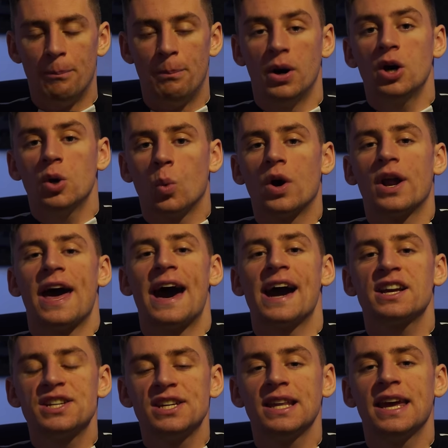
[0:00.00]
But what
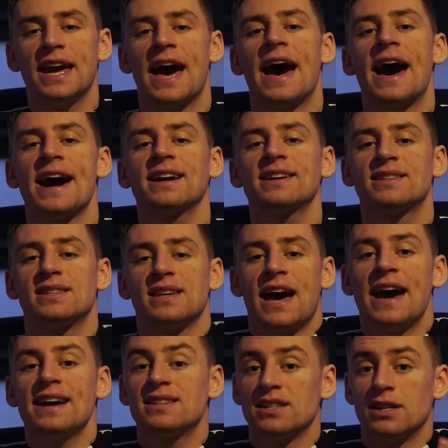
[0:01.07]
actually acts
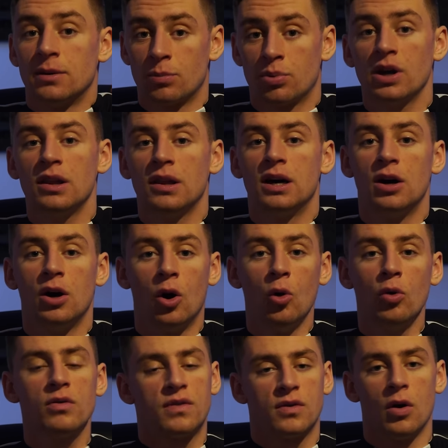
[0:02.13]
as an umbrella
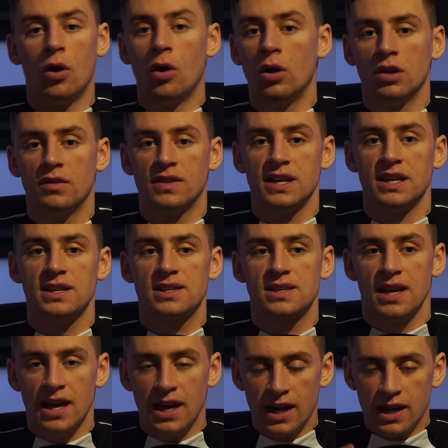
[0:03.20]
over all of these
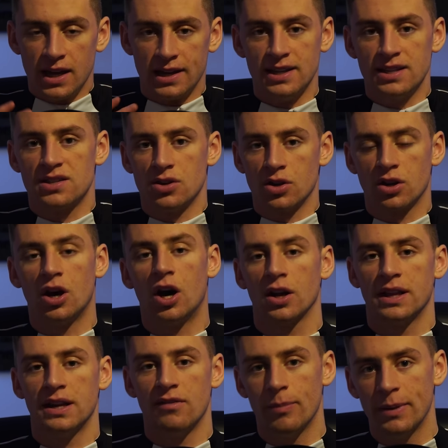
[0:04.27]
is your
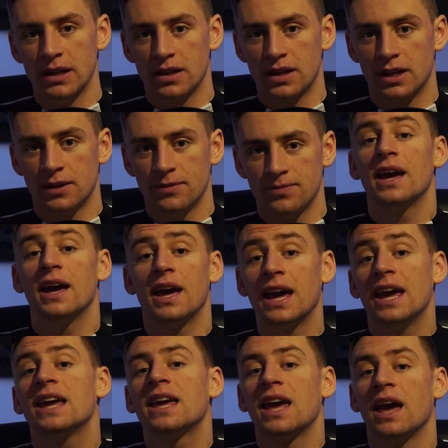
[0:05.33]
cognitive ability,
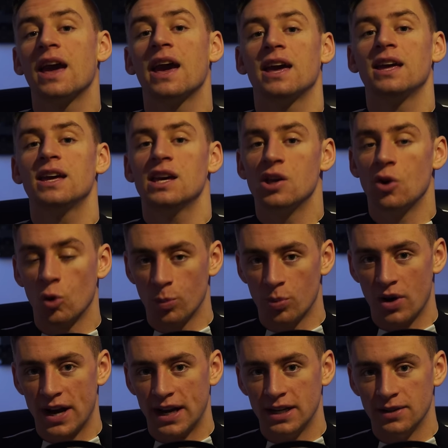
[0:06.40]
aka your
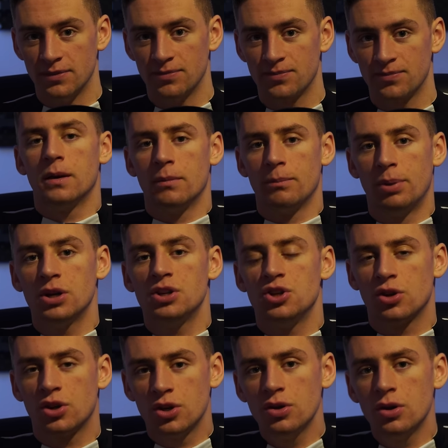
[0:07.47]
brain. But you
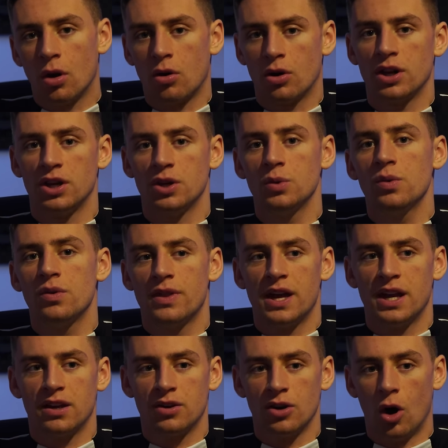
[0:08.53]
could argue that
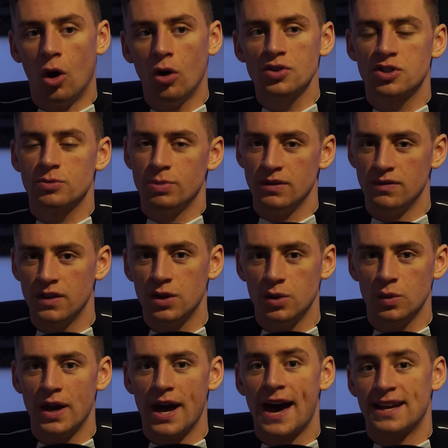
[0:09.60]
it could also be
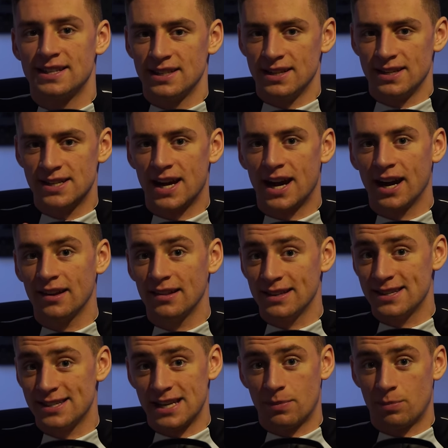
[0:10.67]
viewed as an entirely
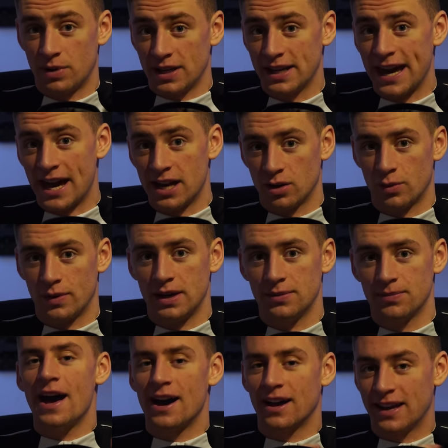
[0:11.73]
separate category,
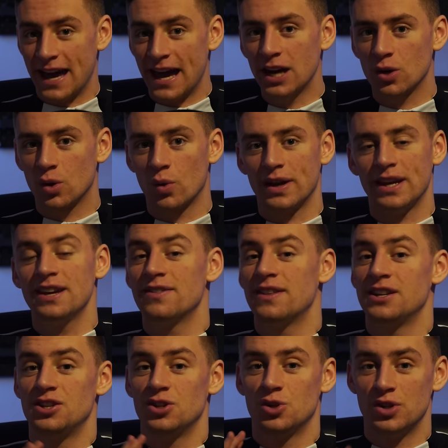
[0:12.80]
a category
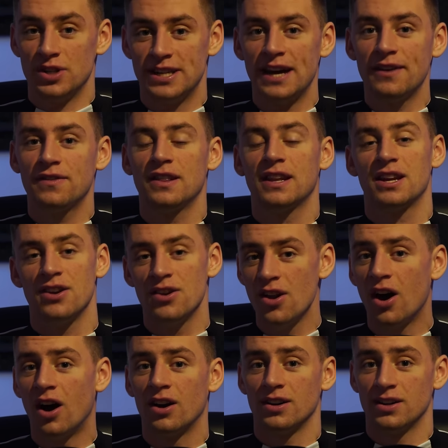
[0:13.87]
that you should definitely
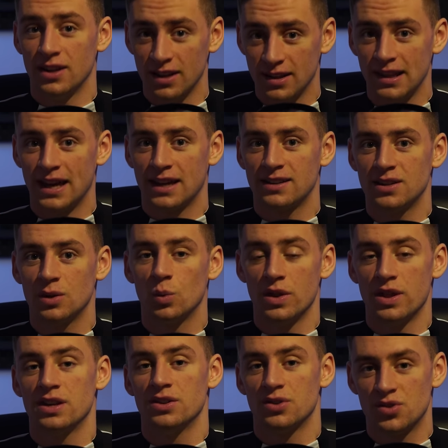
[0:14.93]
not neglect
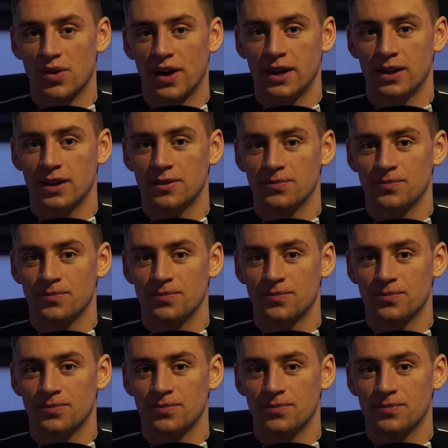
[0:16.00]
within your training.